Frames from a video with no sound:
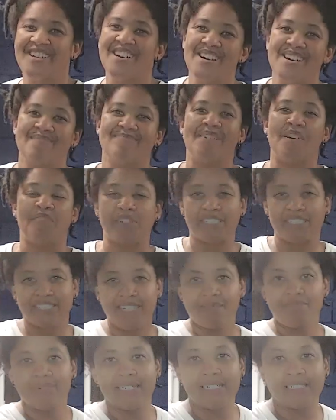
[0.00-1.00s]
But for
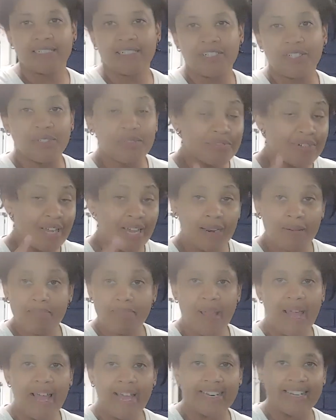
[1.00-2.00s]
some reason, you've got a
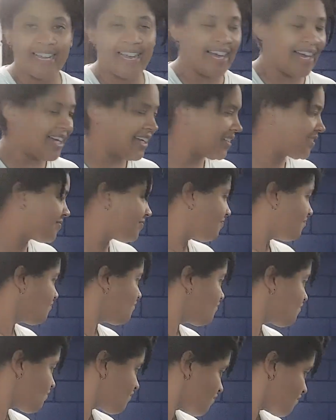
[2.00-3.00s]
bad guy
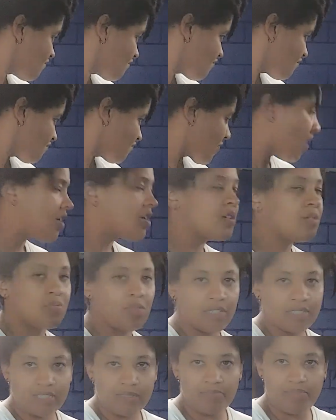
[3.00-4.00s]
who
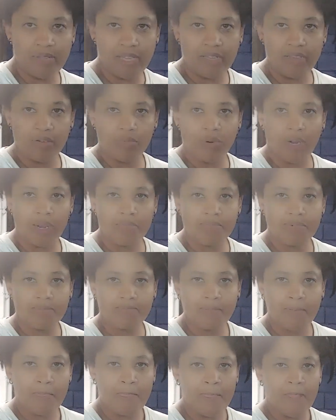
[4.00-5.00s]
wants to beat you up,
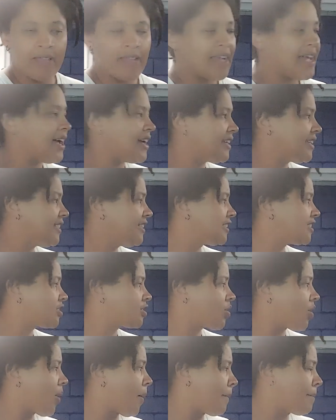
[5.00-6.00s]
and he's
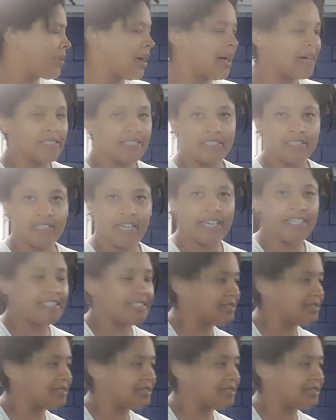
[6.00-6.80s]
throwing punches at you.